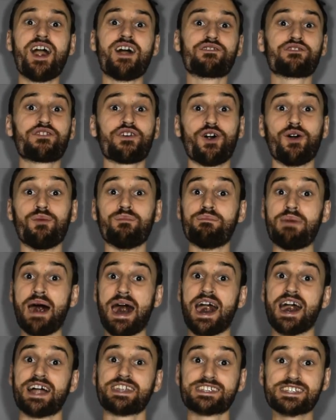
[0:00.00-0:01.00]
from
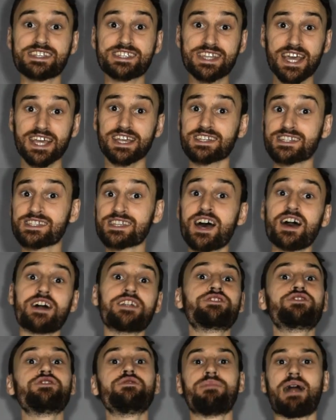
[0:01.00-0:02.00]
Band 6
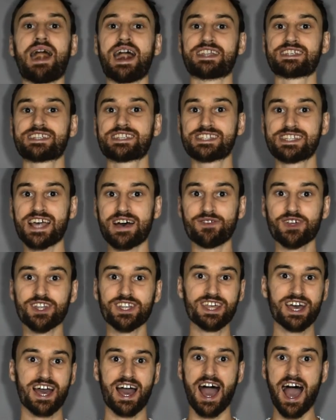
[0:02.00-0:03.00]
to Band
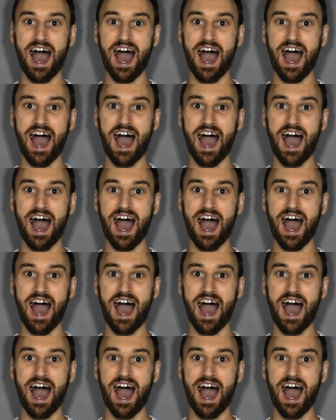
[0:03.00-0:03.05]
7